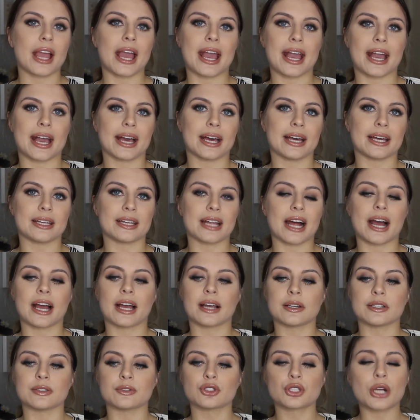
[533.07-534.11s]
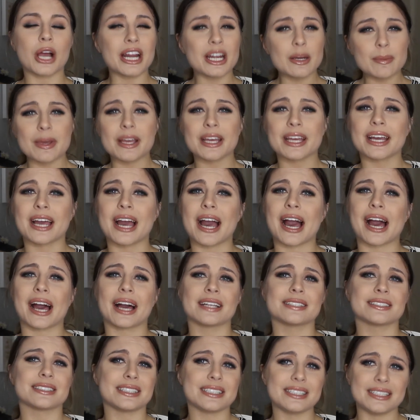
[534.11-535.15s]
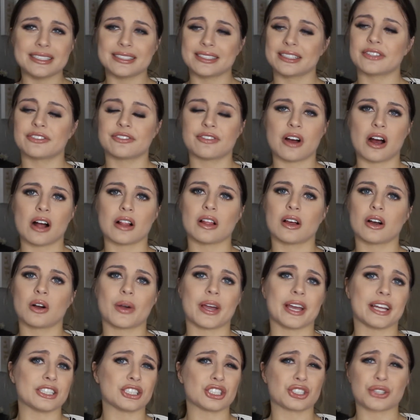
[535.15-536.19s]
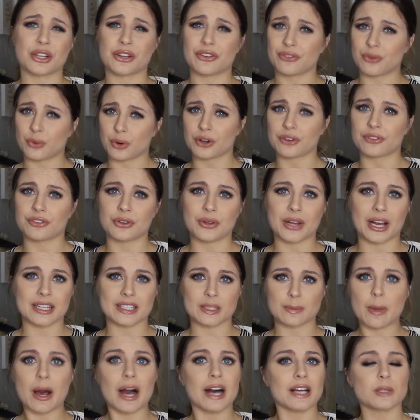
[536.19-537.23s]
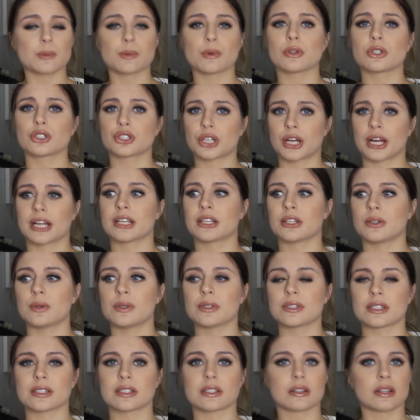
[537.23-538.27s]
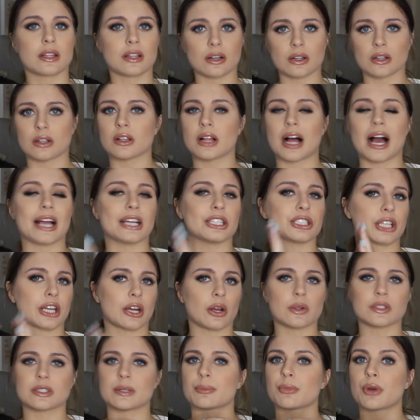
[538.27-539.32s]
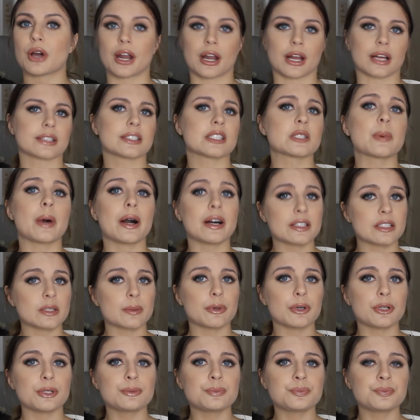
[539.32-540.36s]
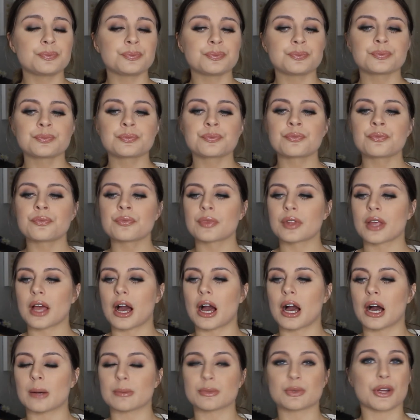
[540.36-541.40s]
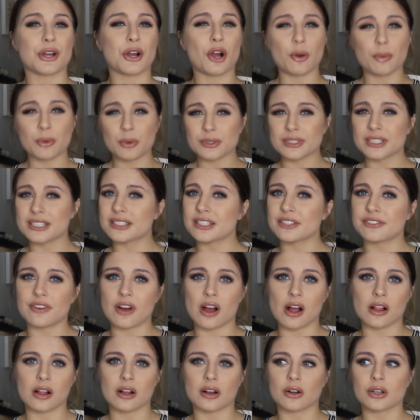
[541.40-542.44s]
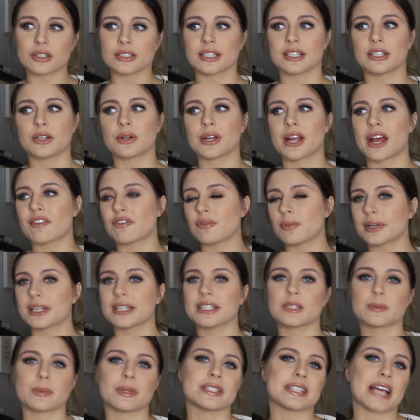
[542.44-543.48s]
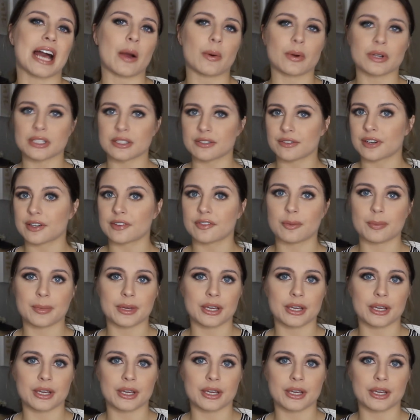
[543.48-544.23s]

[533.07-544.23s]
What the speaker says: And I try to make it as easy to follow and straightforward for you guys as possible, and try to use as little eyeshadows and products as possible. So I hope it was easy to follow, because I know not everybody spends hours in front of a